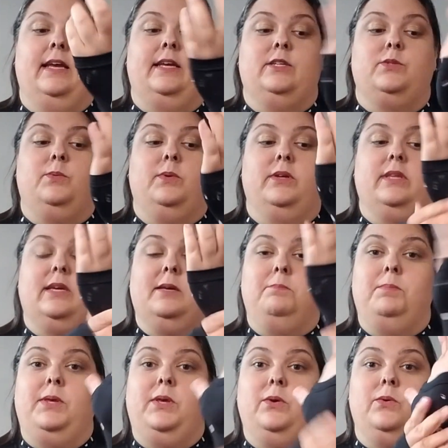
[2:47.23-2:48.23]
is where the
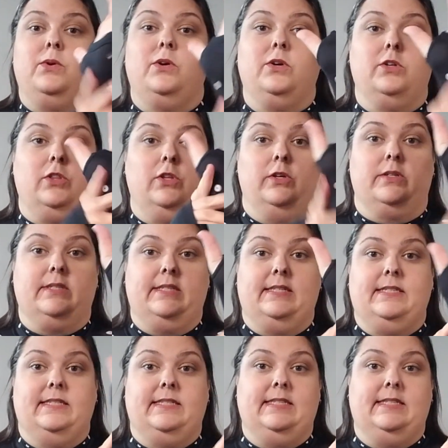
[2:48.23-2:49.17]
computer looks to